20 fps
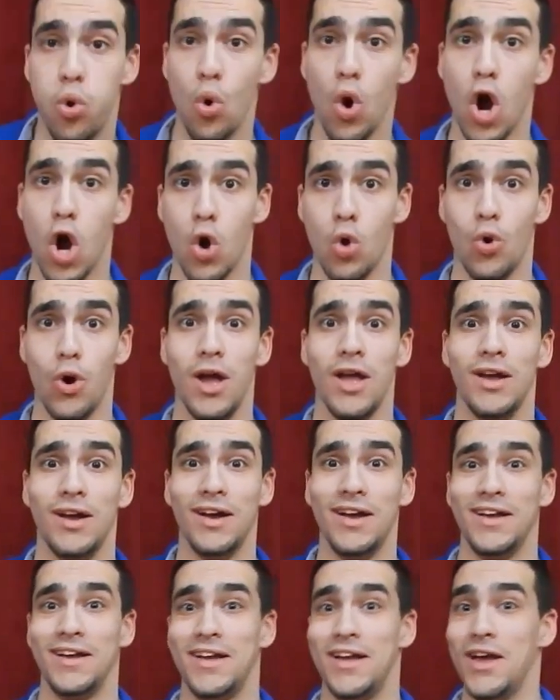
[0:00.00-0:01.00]
Whoa.
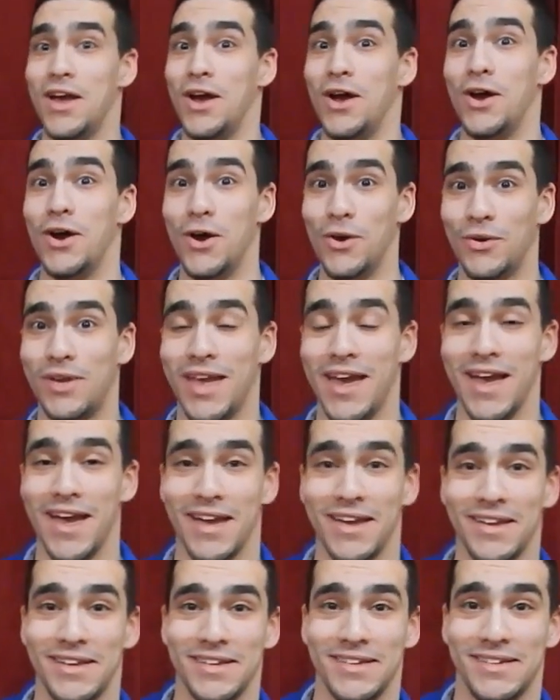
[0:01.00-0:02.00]

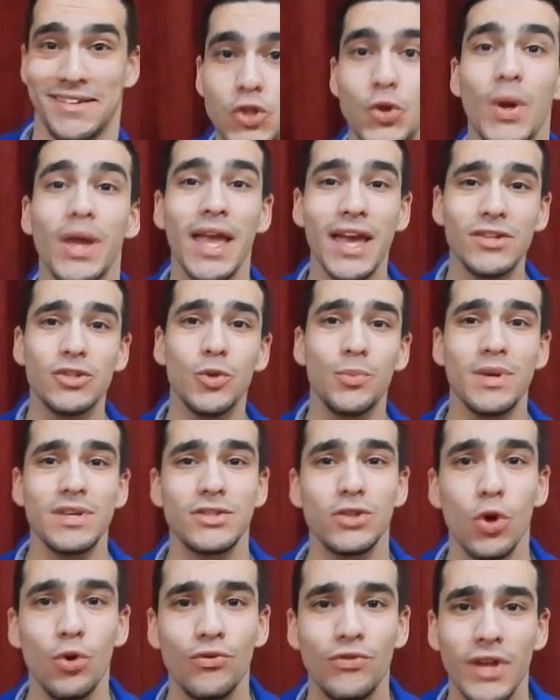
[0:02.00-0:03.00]
Okay. So I guess to be a
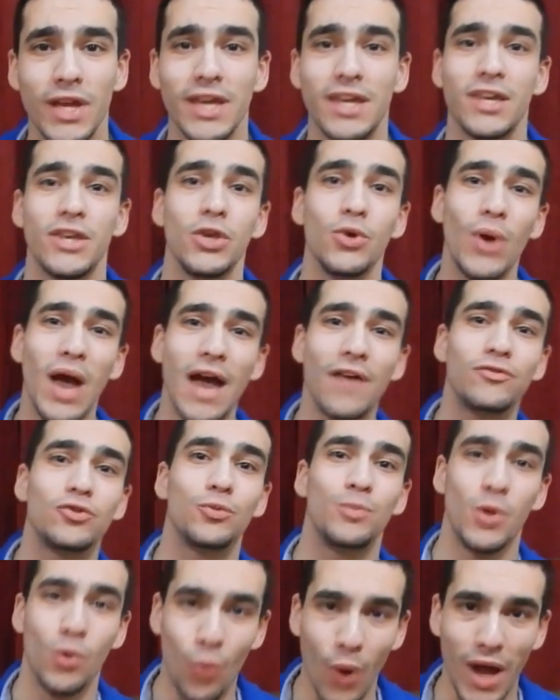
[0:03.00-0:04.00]
snowflake, you have to
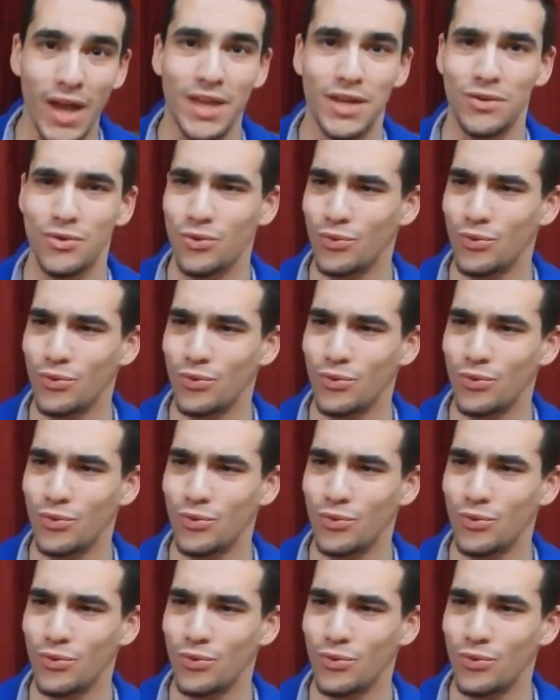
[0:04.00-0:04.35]
be white,